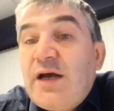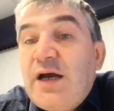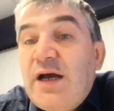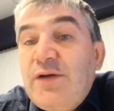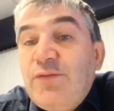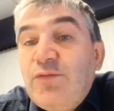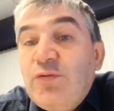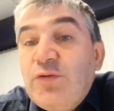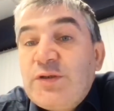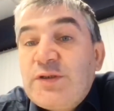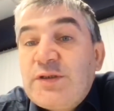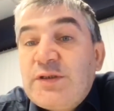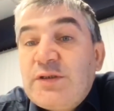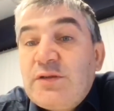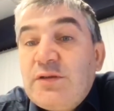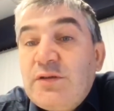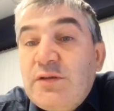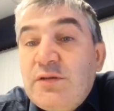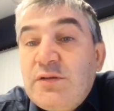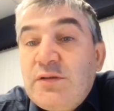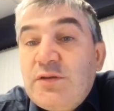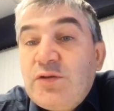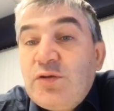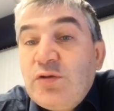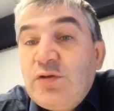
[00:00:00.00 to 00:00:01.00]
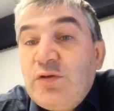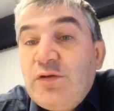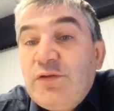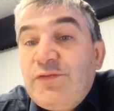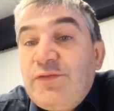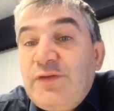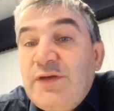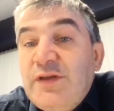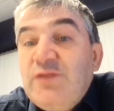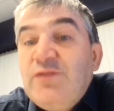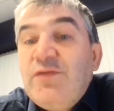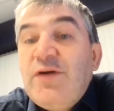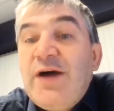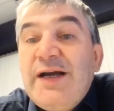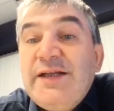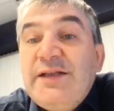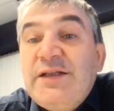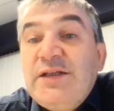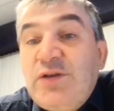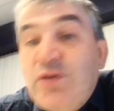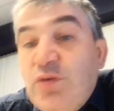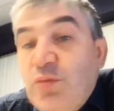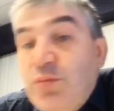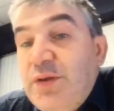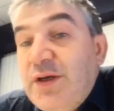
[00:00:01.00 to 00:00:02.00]
I was sort of
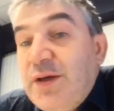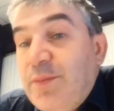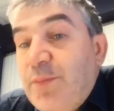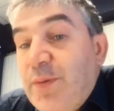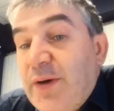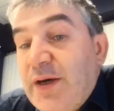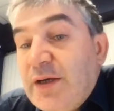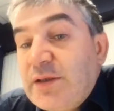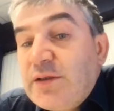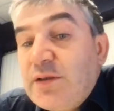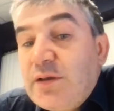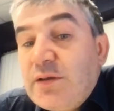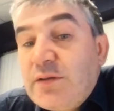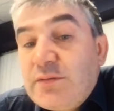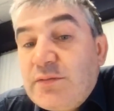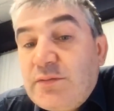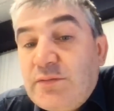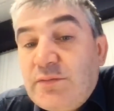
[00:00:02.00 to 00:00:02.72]
invited to be a partner.